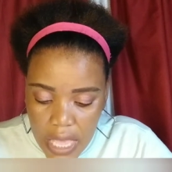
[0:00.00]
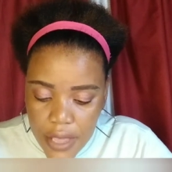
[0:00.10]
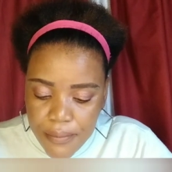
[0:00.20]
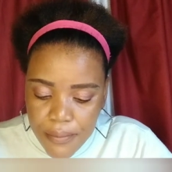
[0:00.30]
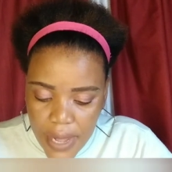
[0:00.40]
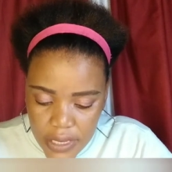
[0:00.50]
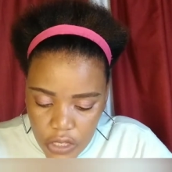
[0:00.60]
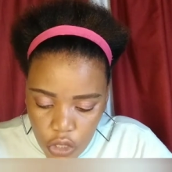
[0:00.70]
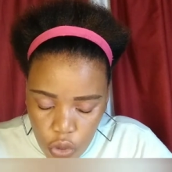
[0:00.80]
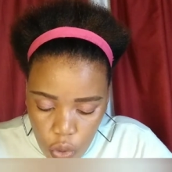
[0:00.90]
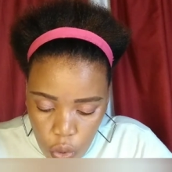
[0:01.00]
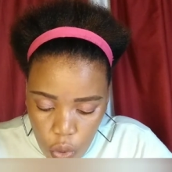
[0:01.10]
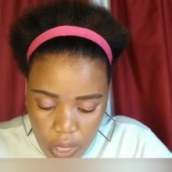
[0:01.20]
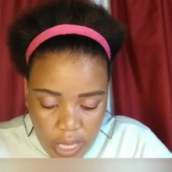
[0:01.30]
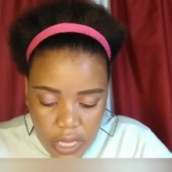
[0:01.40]
He must
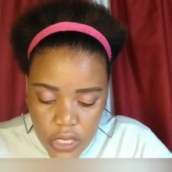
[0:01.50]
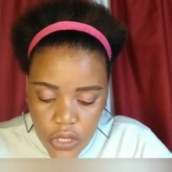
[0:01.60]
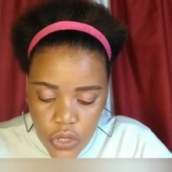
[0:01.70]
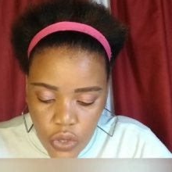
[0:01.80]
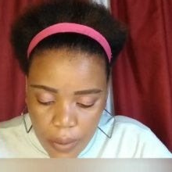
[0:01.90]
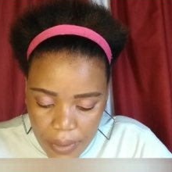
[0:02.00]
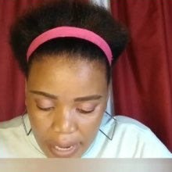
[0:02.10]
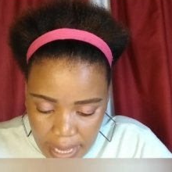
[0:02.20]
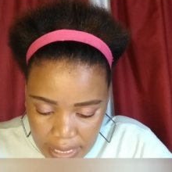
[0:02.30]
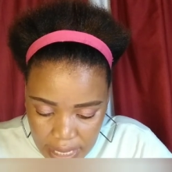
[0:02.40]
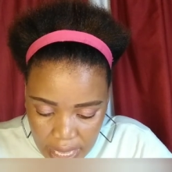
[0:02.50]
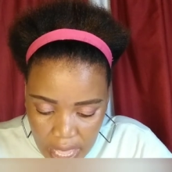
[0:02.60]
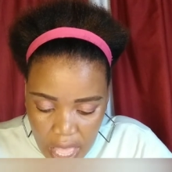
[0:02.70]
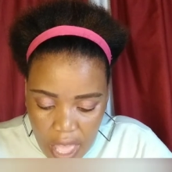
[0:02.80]
know he is normalizing